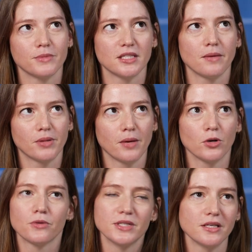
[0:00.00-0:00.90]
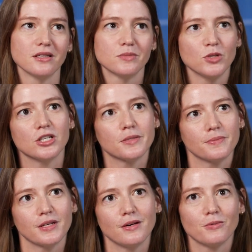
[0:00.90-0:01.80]
from the same playbook. We see this
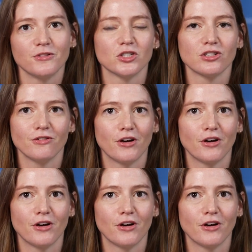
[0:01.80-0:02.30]
municipally, provincially,